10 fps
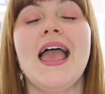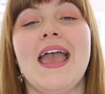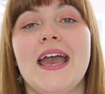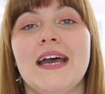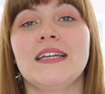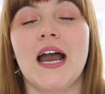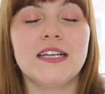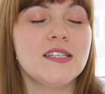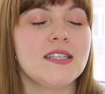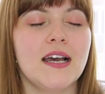and I
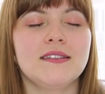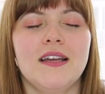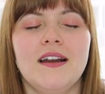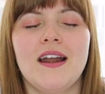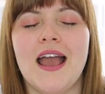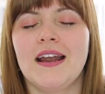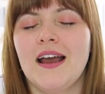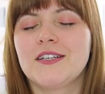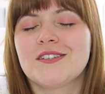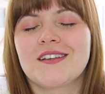just sat there and
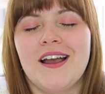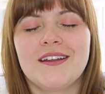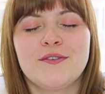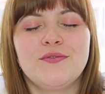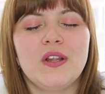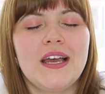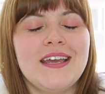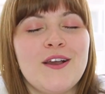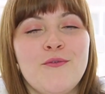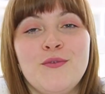I just kind of
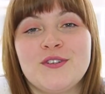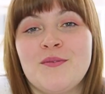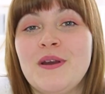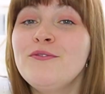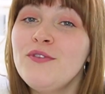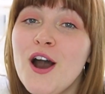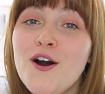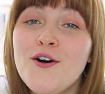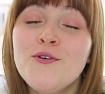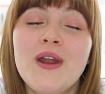like was on my
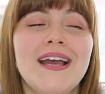phone.